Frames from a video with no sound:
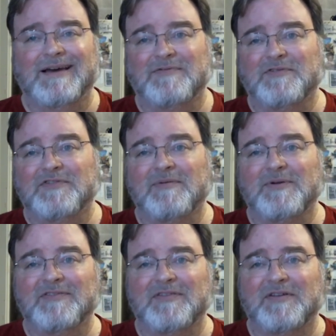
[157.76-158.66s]
For some
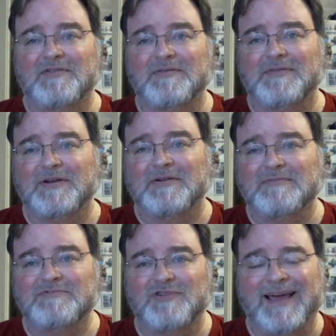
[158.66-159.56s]
reason,
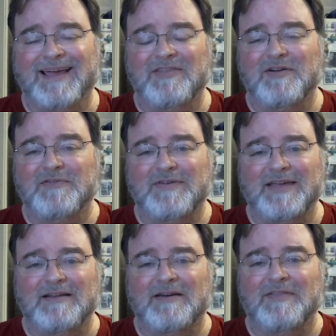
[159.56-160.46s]
they're dragging their
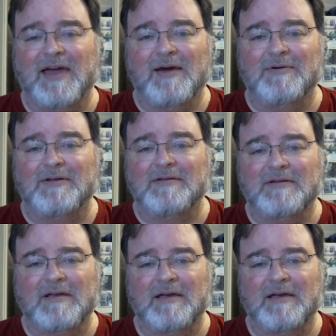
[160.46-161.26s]
feet on that one.